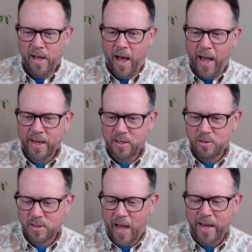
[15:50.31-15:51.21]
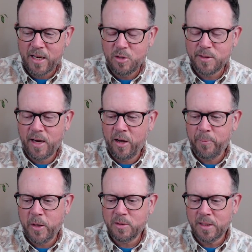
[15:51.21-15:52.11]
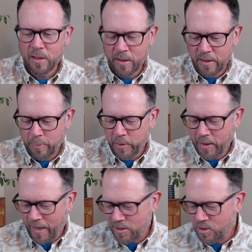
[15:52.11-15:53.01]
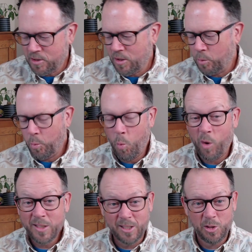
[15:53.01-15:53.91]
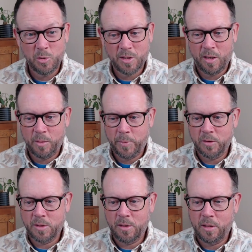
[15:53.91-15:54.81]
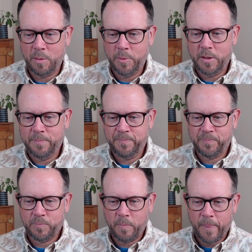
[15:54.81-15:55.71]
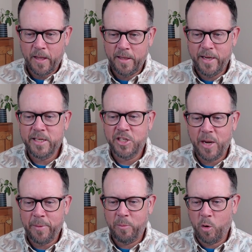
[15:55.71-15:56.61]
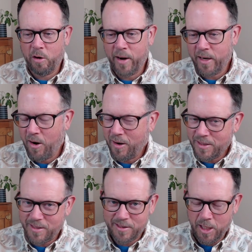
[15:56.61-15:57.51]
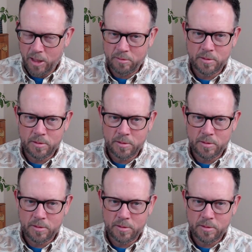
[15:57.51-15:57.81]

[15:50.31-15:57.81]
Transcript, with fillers: I can use I can use an unposted Lilliput. I just don't want to use an unposted Lilliput. Need to jam in more credit cards? No.